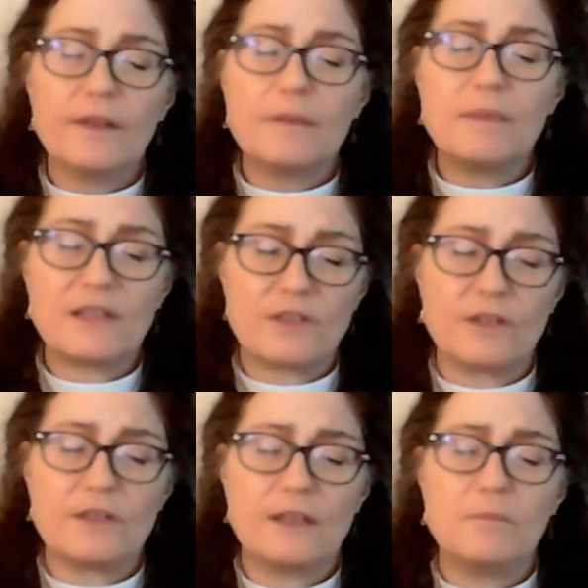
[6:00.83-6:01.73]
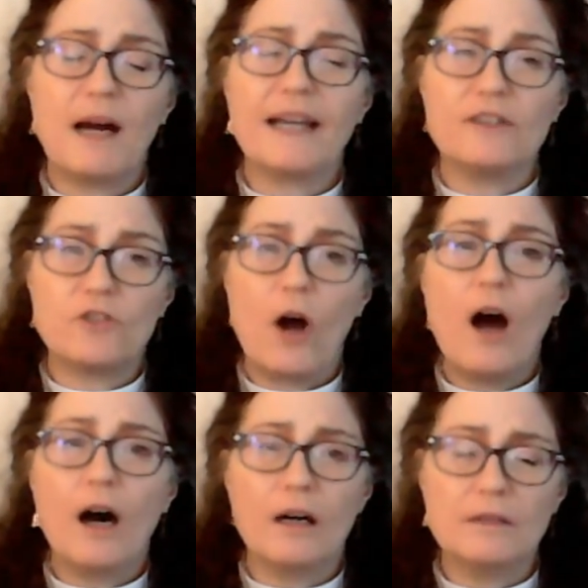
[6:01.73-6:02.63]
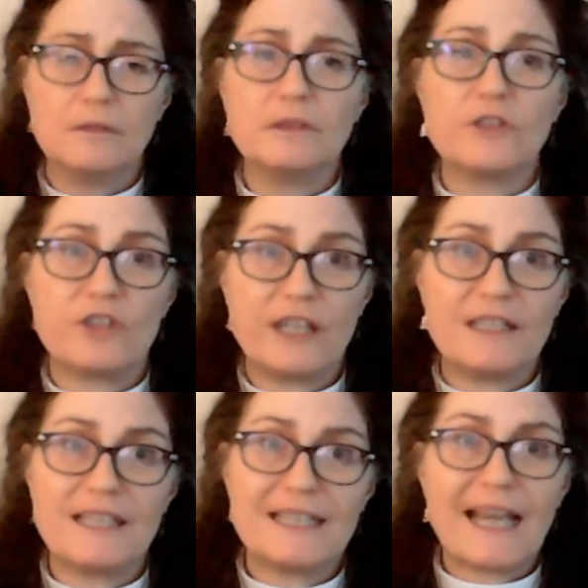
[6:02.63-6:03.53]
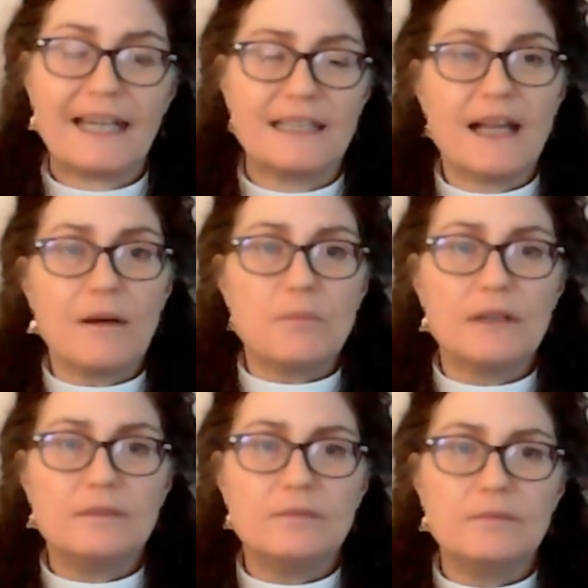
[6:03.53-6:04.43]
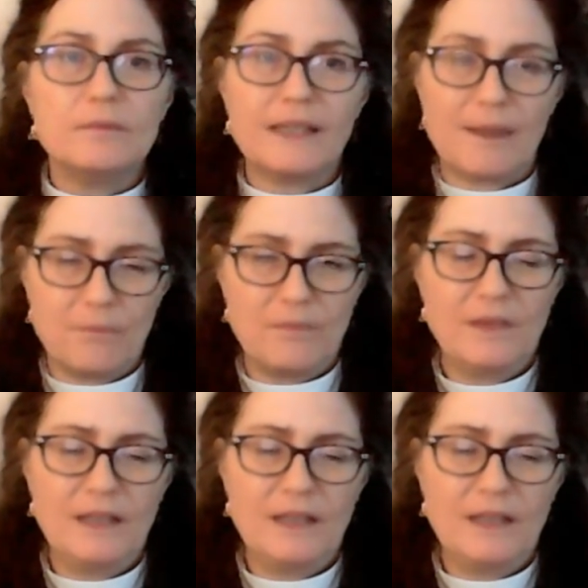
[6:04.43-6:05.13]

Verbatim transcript: the muscles in my jaw, which tend to tighten up when I'm